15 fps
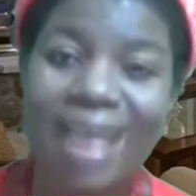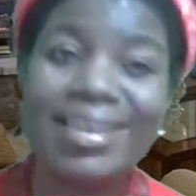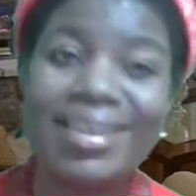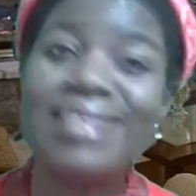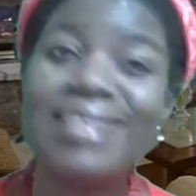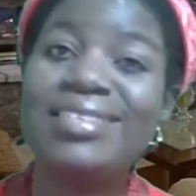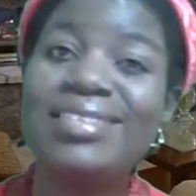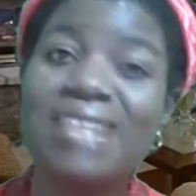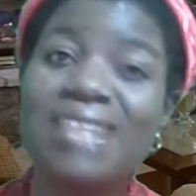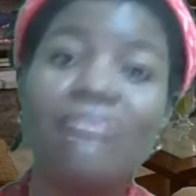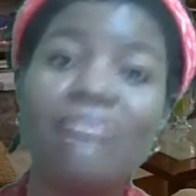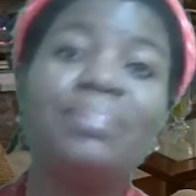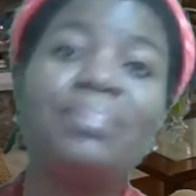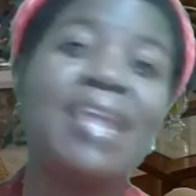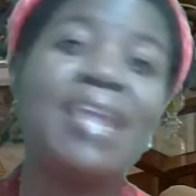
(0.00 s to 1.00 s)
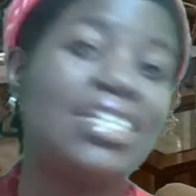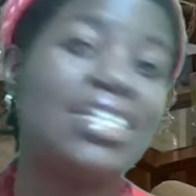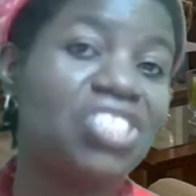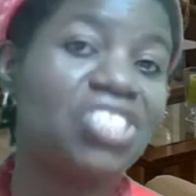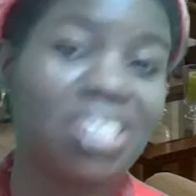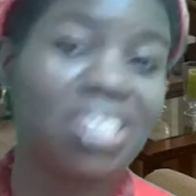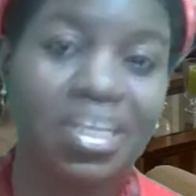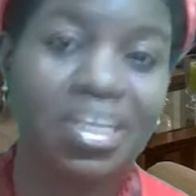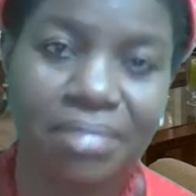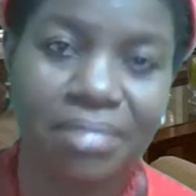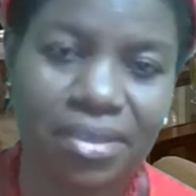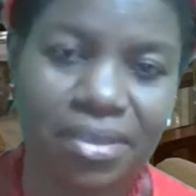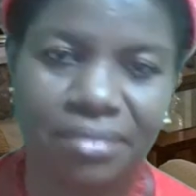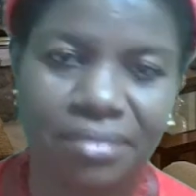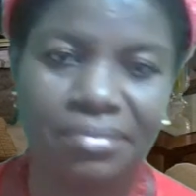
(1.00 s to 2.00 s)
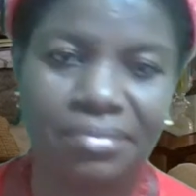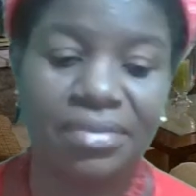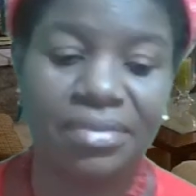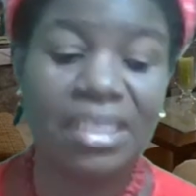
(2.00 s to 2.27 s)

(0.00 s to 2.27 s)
the devil be ashamed. They